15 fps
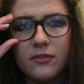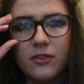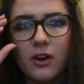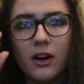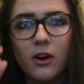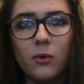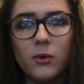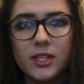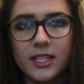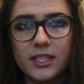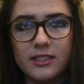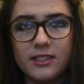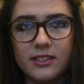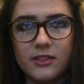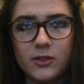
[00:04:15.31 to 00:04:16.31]
for our
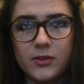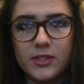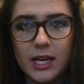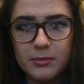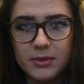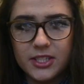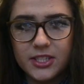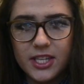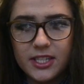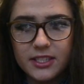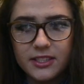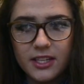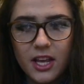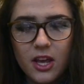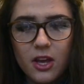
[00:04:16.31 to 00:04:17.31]
audiences to establish
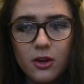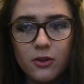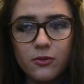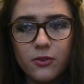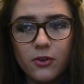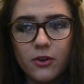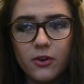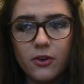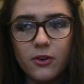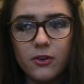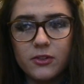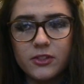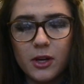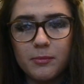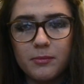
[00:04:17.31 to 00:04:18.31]
this
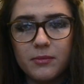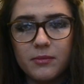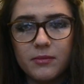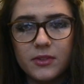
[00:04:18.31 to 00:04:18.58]
through some